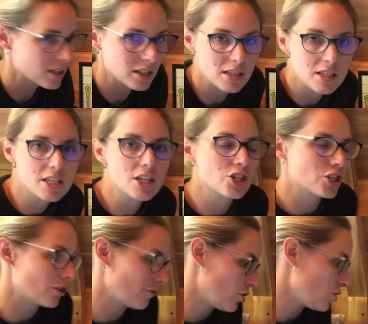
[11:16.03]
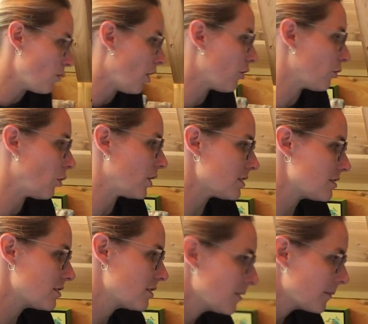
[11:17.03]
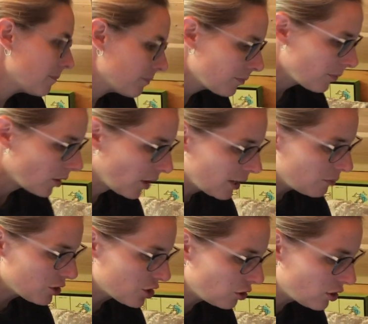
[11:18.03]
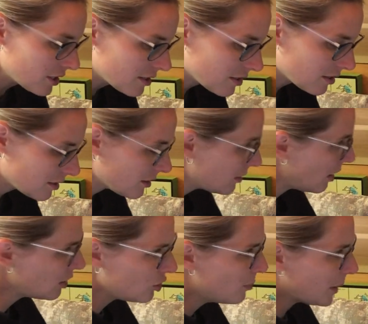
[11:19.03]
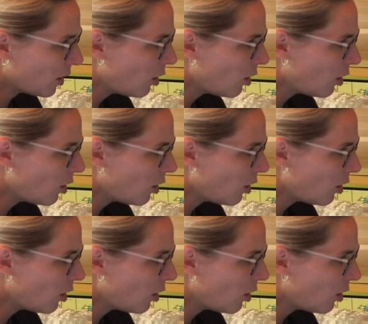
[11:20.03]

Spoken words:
the addition of two other ones. Okay, which looks a little bit